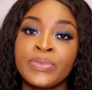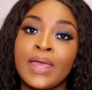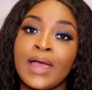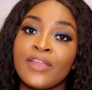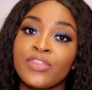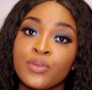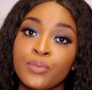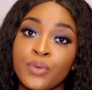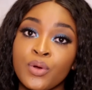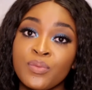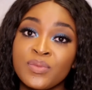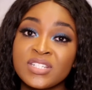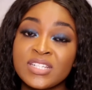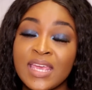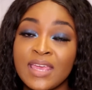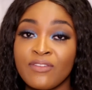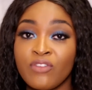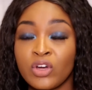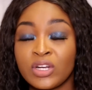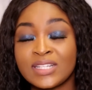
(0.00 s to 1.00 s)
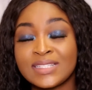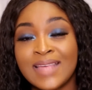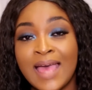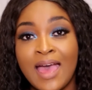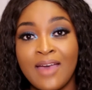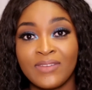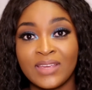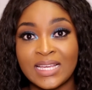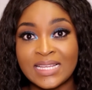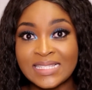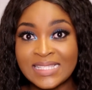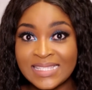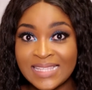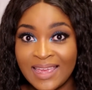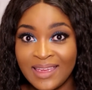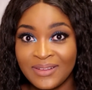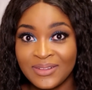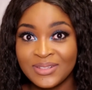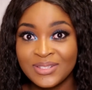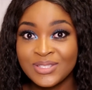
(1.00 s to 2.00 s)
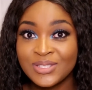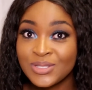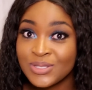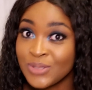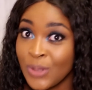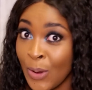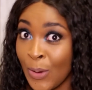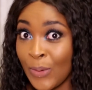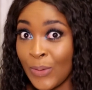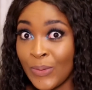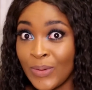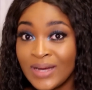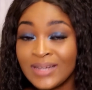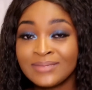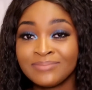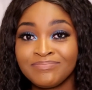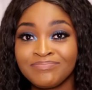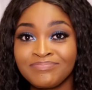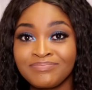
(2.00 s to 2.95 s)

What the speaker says: At the moment, Avon is having a sale, so